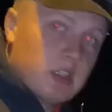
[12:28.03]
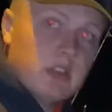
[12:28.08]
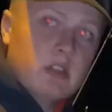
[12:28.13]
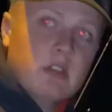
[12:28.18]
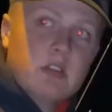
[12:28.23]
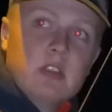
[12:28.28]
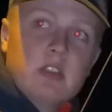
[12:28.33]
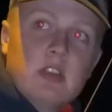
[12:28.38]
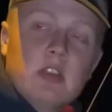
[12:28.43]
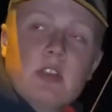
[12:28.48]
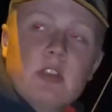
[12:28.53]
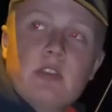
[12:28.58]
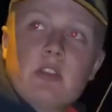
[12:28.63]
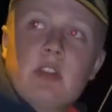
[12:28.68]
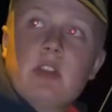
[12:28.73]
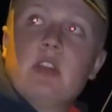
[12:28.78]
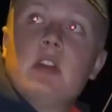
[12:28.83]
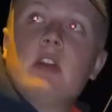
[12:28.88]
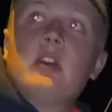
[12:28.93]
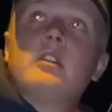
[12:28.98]
You know, you're
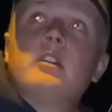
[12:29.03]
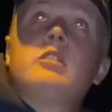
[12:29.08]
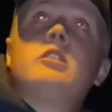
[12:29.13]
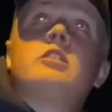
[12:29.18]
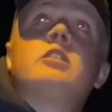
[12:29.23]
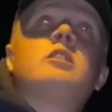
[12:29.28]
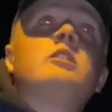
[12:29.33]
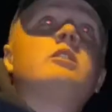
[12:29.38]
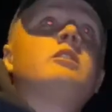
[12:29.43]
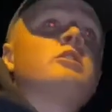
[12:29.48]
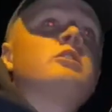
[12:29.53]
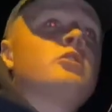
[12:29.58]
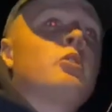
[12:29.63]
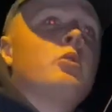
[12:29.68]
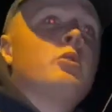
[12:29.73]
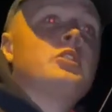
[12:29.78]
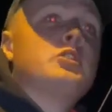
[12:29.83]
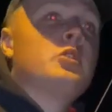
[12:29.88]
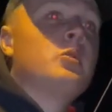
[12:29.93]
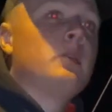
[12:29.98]
in it's
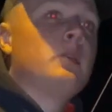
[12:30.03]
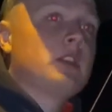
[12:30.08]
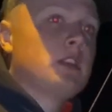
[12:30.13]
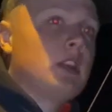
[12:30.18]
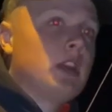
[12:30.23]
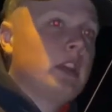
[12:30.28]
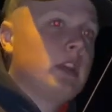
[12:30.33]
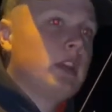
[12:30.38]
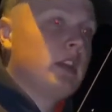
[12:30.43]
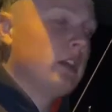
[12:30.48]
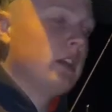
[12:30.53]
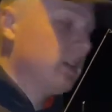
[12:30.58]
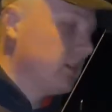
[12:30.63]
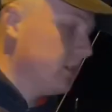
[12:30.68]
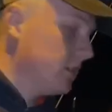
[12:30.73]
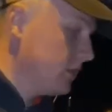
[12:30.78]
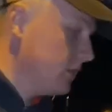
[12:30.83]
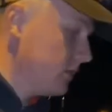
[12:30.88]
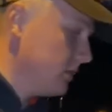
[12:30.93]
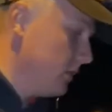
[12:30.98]
always light here.
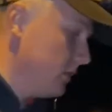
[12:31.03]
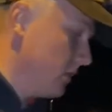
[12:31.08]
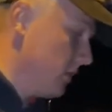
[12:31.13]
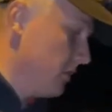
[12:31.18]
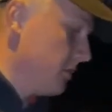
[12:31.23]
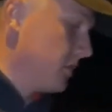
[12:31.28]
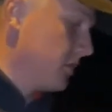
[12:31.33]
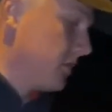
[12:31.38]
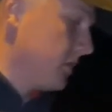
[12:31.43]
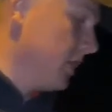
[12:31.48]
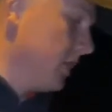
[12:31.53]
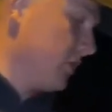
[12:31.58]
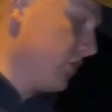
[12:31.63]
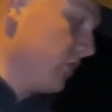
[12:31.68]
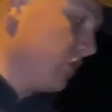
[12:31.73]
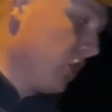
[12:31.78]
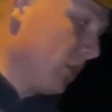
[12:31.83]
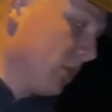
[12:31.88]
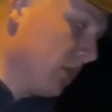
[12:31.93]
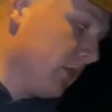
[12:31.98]
You can just literally drop
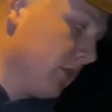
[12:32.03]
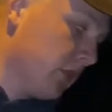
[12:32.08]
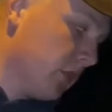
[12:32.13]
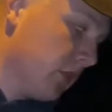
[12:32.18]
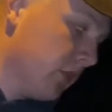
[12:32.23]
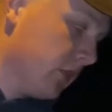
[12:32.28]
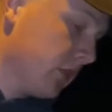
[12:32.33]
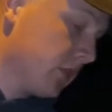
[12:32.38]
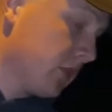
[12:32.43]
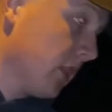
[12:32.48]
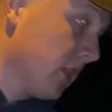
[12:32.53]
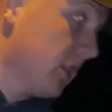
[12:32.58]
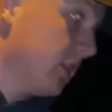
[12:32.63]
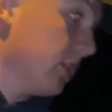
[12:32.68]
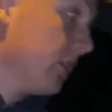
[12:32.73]
your rod over the side,